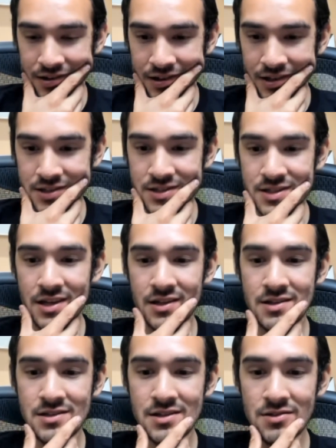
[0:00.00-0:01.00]
Can Seth
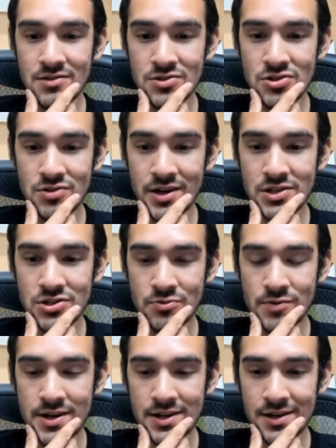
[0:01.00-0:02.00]
continue the strike
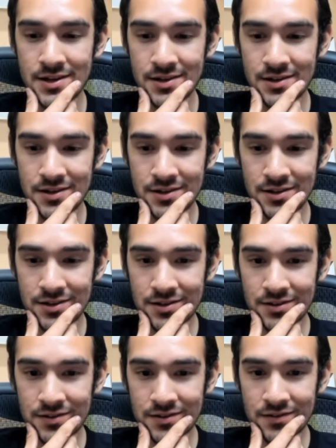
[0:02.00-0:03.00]
streak?
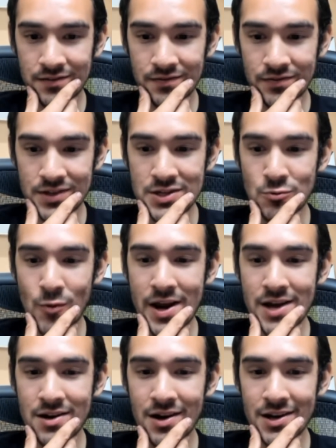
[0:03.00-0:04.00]
He's
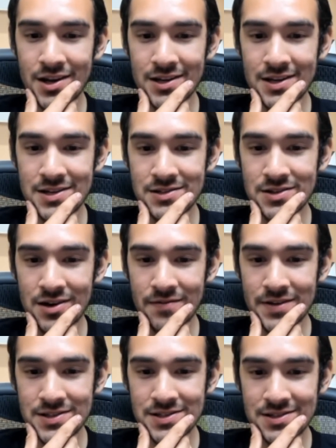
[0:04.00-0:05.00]
waiting on it. He's
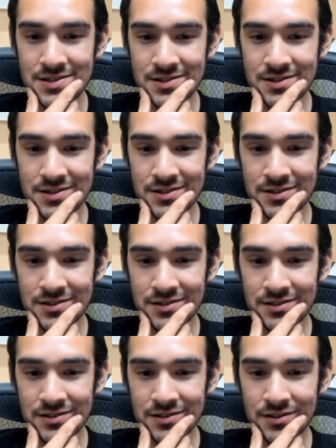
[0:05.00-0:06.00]
nervous.
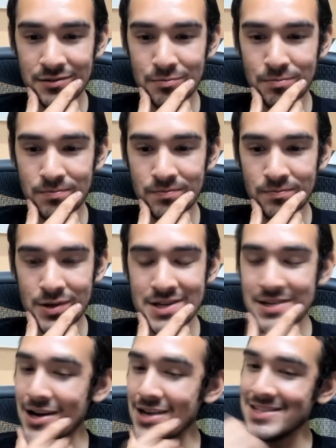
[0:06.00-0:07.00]
But
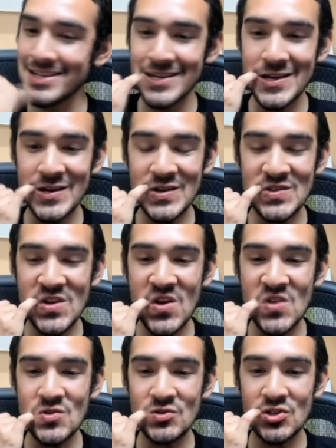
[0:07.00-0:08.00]
he does it. He
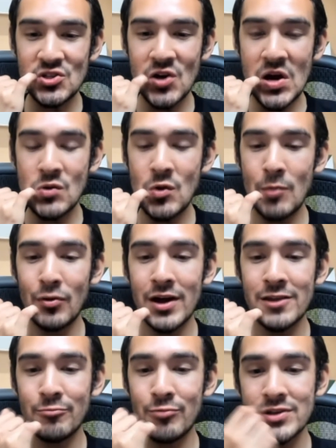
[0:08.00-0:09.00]
continues to try to
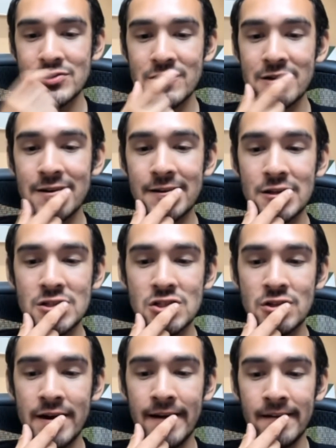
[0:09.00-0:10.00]
apply the pressure to Nicholas
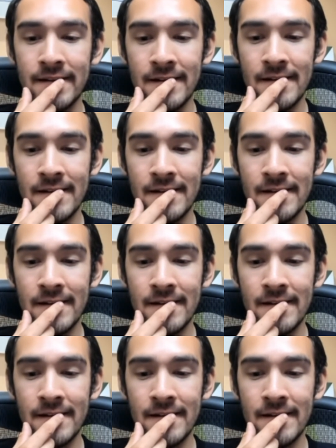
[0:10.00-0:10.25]
Tran.